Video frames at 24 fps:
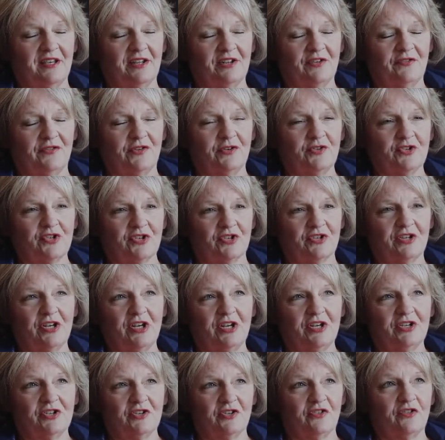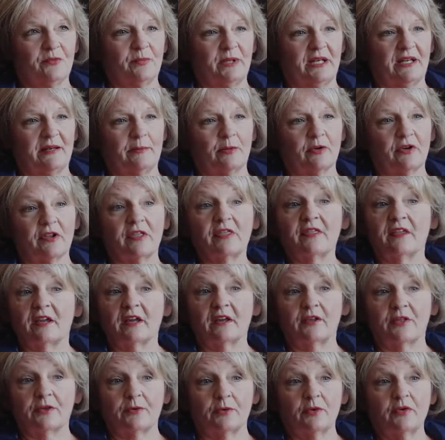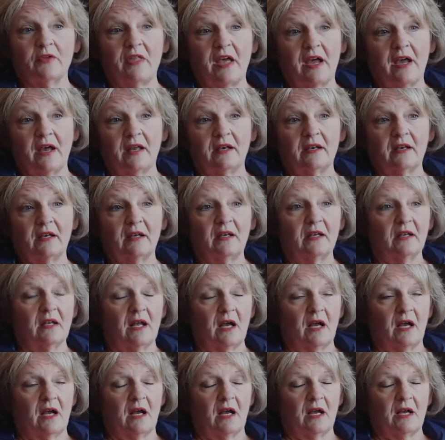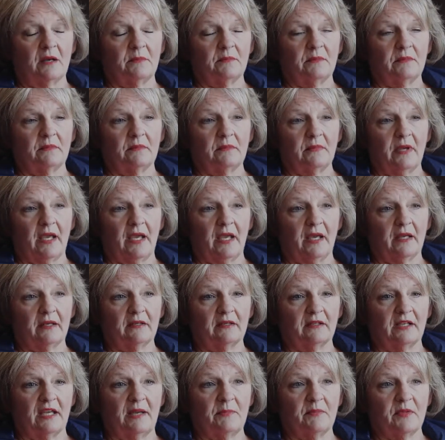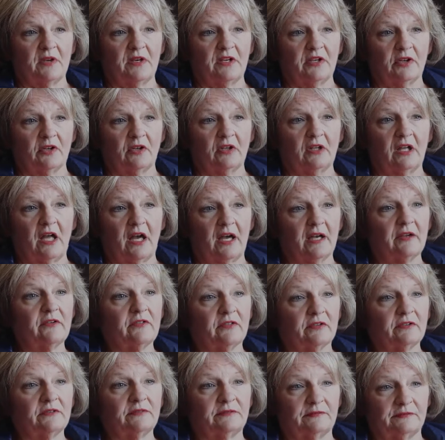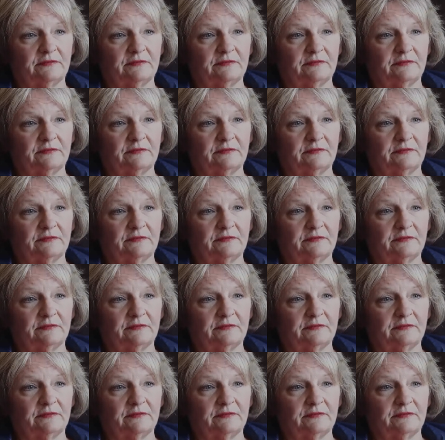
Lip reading: in the future to have been able to think through that and keep the deal alive.